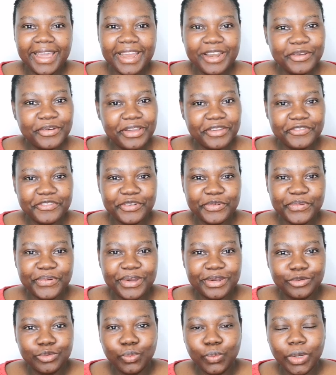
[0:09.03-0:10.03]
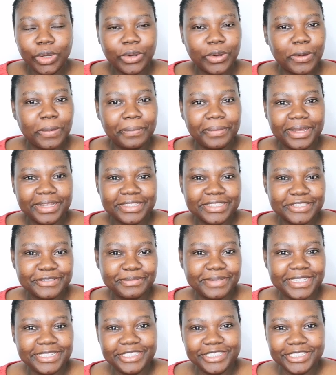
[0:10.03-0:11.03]
Hello everyone, welcome back to
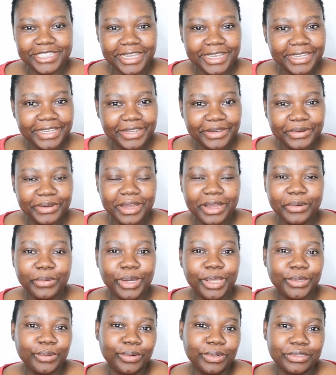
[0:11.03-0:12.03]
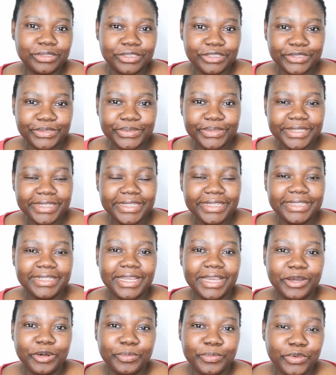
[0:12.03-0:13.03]
my channel. How are you all
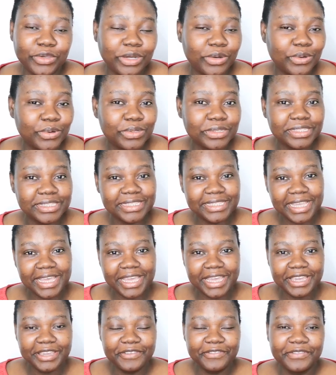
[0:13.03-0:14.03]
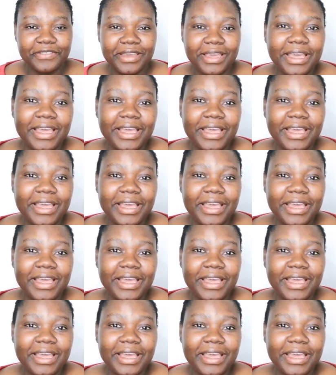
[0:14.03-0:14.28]
doing? I hope you are all safe.